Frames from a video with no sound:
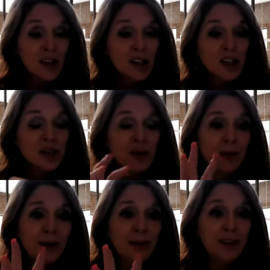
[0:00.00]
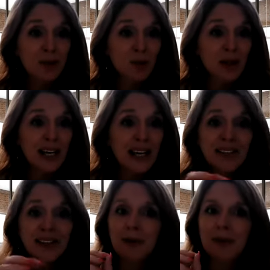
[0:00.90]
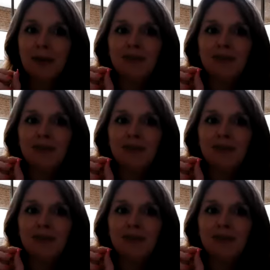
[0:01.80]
So there may be three, there may be